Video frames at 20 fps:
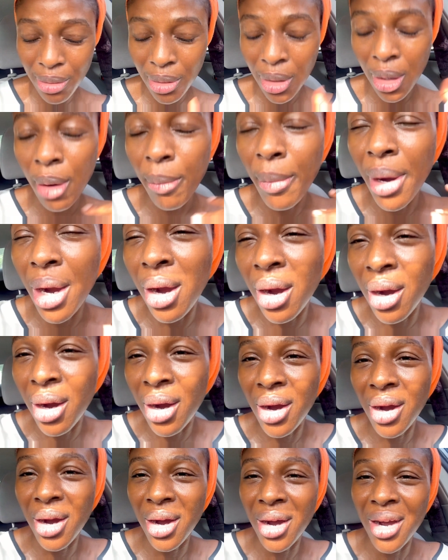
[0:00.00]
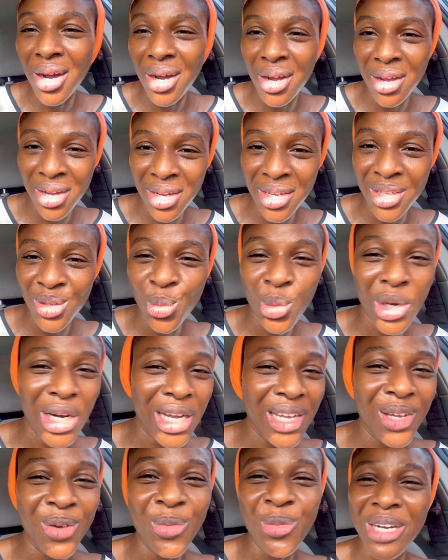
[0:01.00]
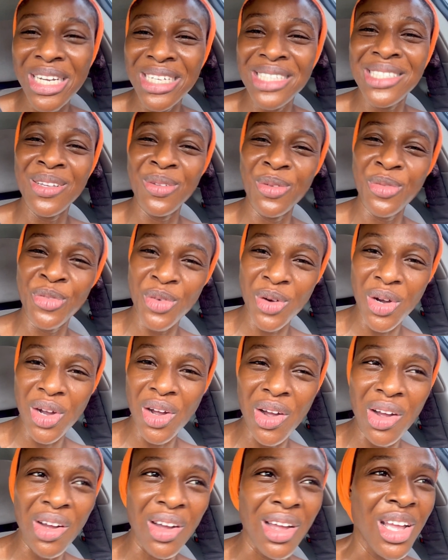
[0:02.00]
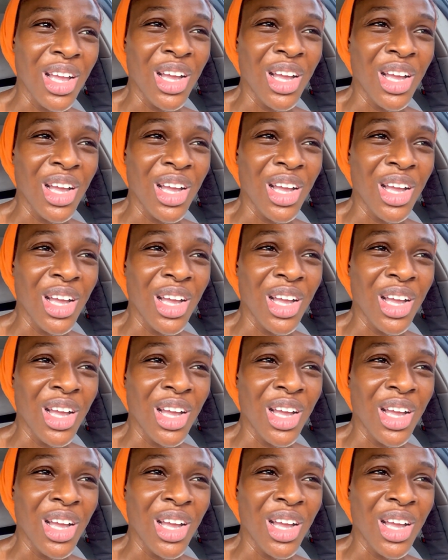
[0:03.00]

come on, what are you waiting for?